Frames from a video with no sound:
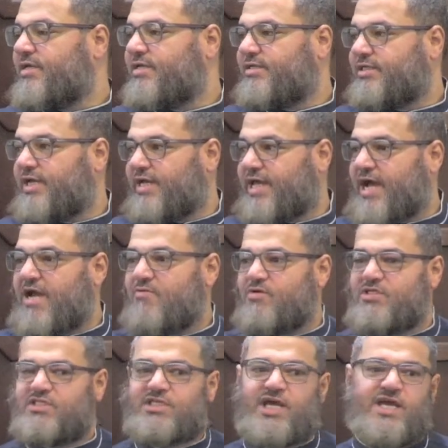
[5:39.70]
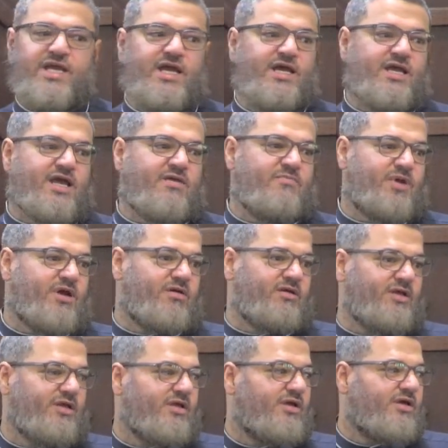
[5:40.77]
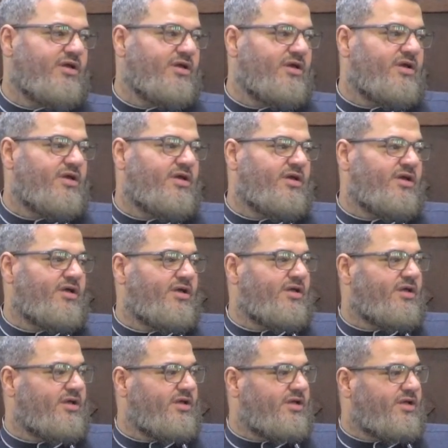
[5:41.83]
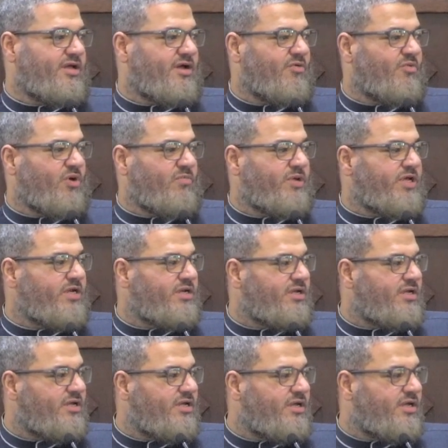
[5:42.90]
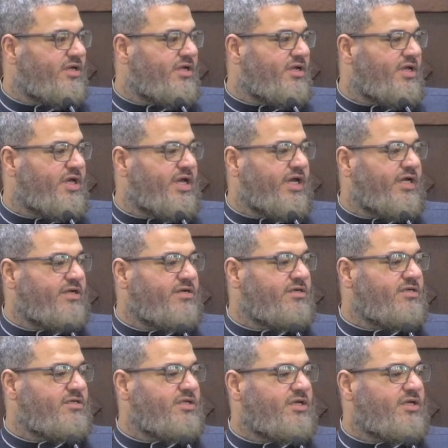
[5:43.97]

a guy was saying, I married a woman and